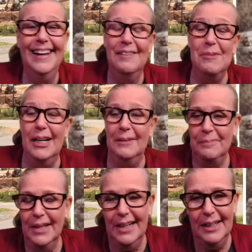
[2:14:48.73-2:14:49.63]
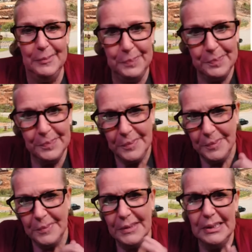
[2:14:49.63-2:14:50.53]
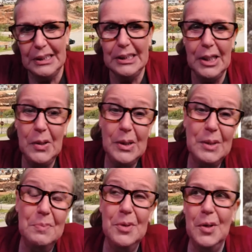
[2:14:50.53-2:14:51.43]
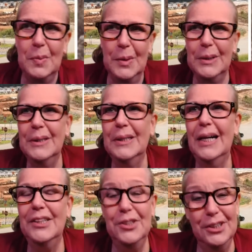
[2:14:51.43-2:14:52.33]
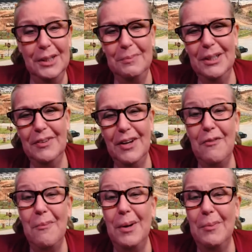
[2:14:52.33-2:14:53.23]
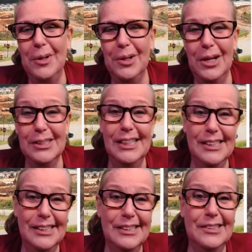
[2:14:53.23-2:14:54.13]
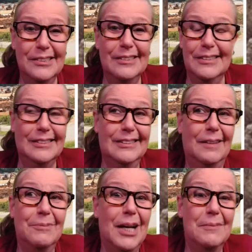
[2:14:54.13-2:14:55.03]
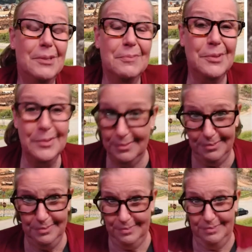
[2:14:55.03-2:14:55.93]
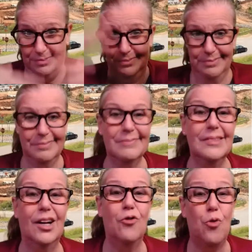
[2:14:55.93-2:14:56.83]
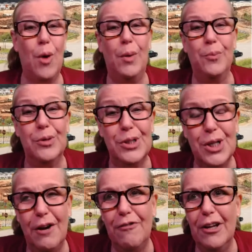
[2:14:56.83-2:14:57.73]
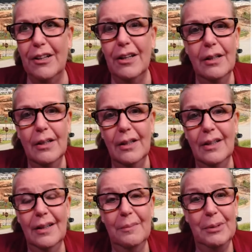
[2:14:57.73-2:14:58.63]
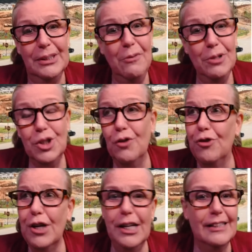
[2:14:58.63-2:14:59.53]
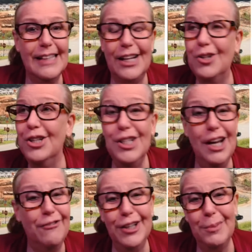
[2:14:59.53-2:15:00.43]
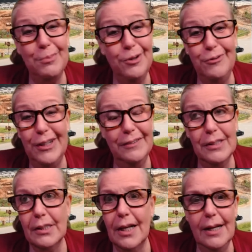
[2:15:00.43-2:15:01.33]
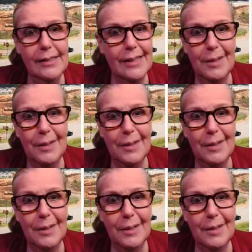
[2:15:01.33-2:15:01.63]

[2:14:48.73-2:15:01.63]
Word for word: but um, so at the moment, I do not believe I have memory loss. I just sometimes am overwhelmed with stuff and but that was so freaky because I could not find the profile of this case. And I'm